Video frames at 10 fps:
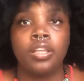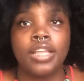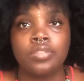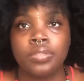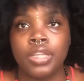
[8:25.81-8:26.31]

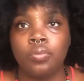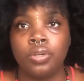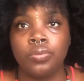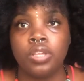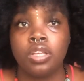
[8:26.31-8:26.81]
That's what they
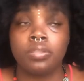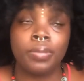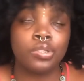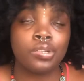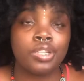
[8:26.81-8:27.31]
want. So
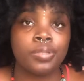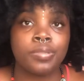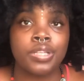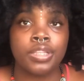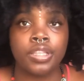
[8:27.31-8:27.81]
make sure that you're
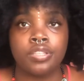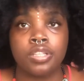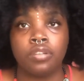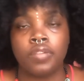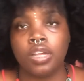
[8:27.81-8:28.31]
protecting
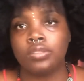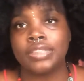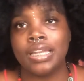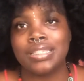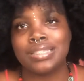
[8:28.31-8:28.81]
yourself. I don't
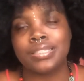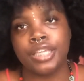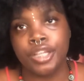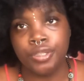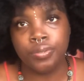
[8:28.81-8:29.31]
say this to
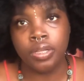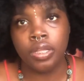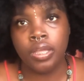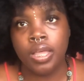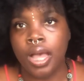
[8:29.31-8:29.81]
scare you.
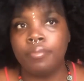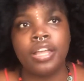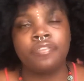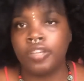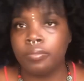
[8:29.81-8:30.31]
I'm
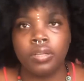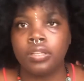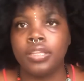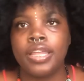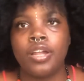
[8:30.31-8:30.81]
not fear
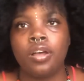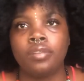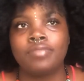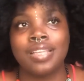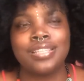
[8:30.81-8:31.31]
mongering at all.
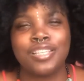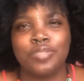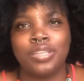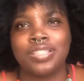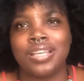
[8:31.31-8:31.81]
I say this
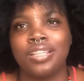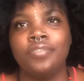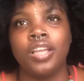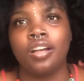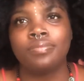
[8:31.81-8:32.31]
because I love
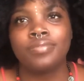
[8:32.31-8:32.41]
y'all.